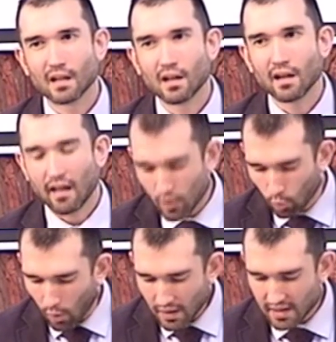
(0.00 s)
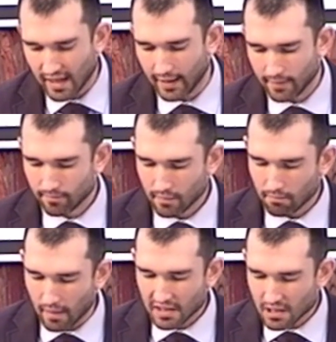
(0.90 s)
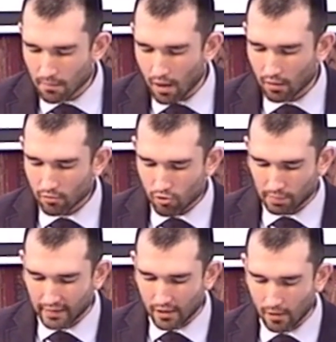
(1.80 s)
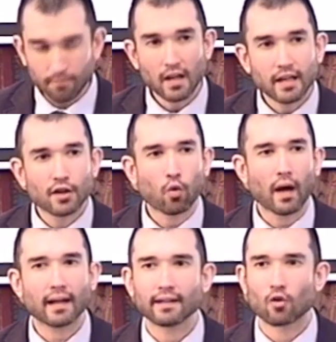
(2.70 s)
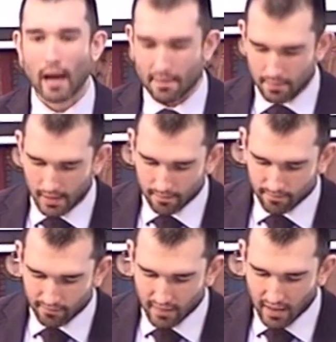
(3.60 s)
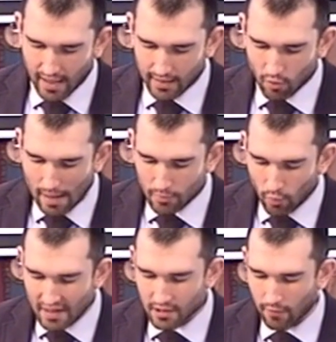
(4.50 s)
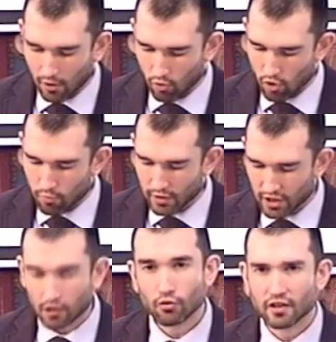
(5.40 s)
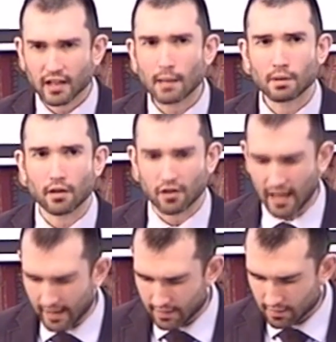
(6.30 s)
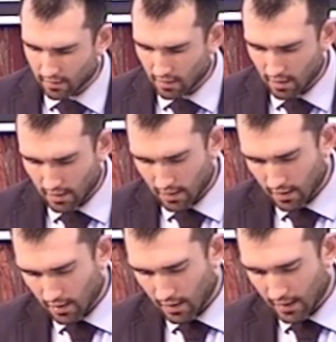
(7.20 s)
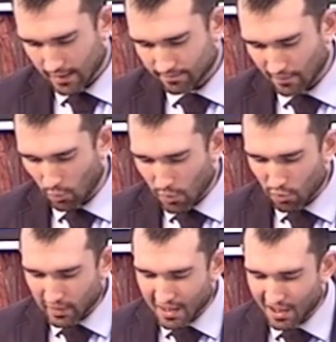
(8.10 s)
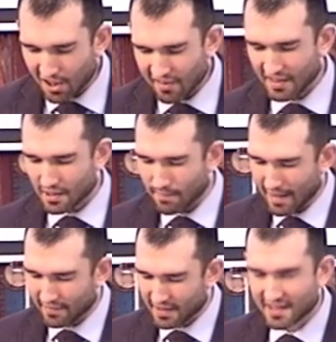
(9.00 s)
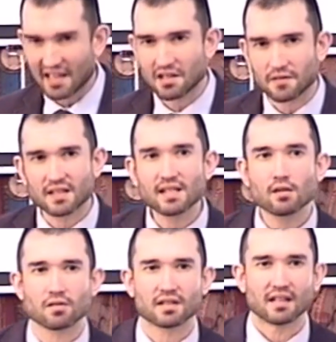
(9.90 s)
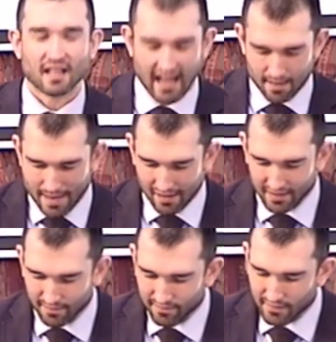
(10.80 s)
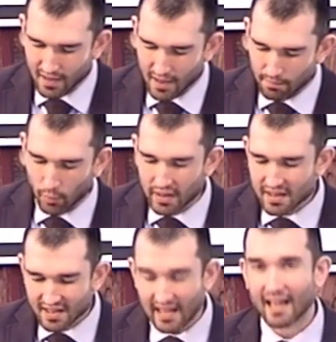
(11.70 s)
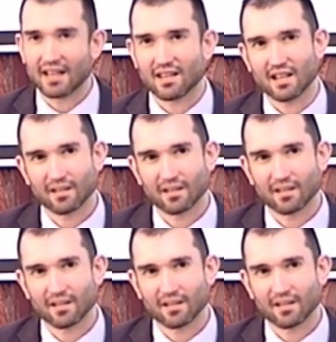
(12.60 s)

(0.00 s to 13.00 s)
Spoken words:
And then one day, my small group leader, he quietly grabbed me, and he grabbed the rest of our group, which included a couple other guys. And we were really curious about this sense of secrecy he had about him, but we didn't say anything.